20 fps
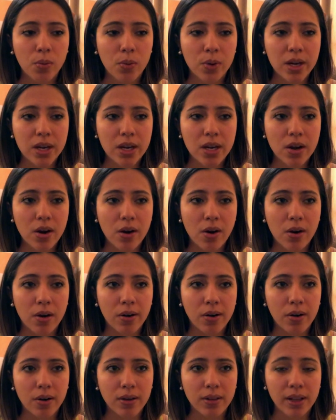we
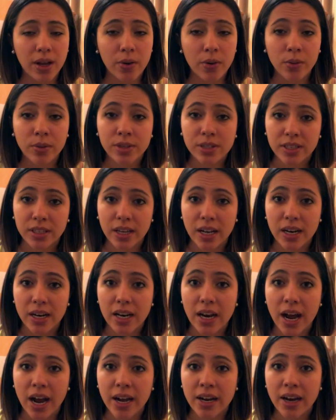are allowed only to get
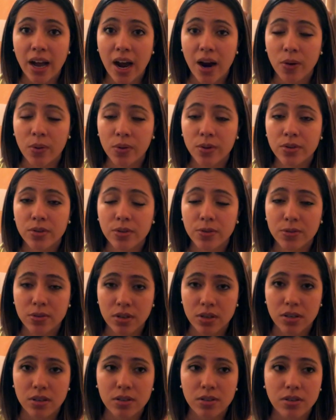9 hours of
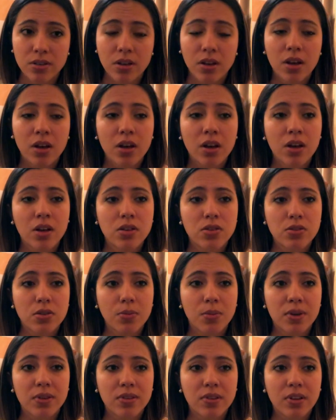C's.
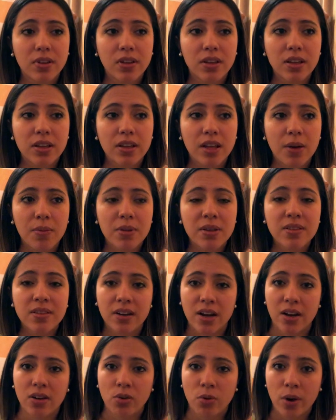So basically that
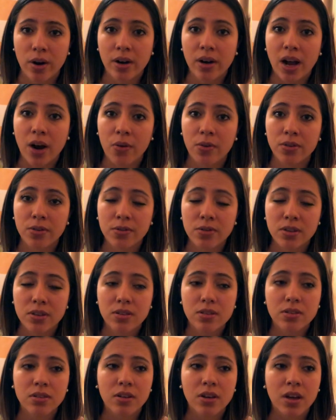means 9 credit hours of
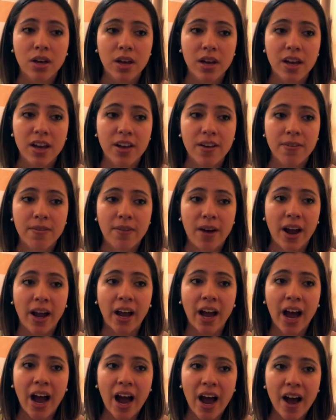C's. If
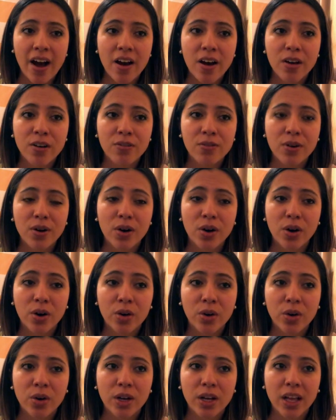I have
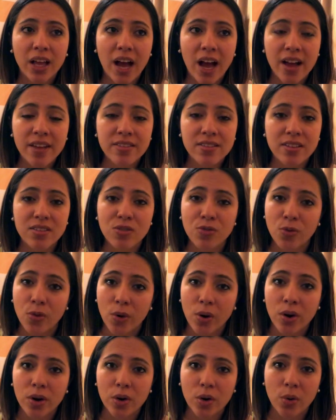a class that's
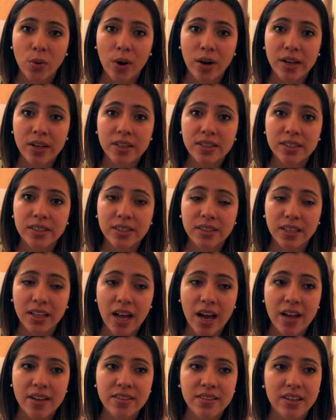4 credit
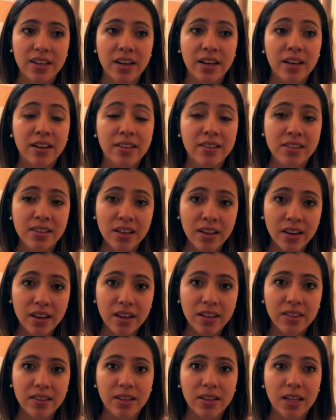class and I get a C in
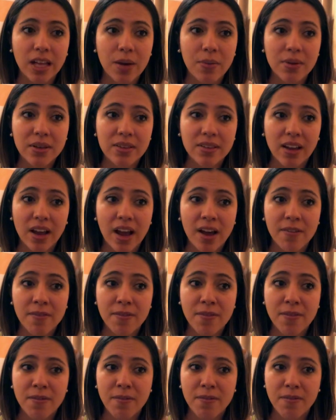it, then that means I have
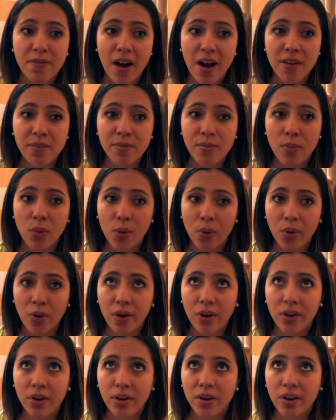5
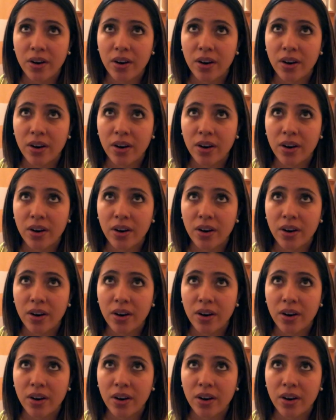more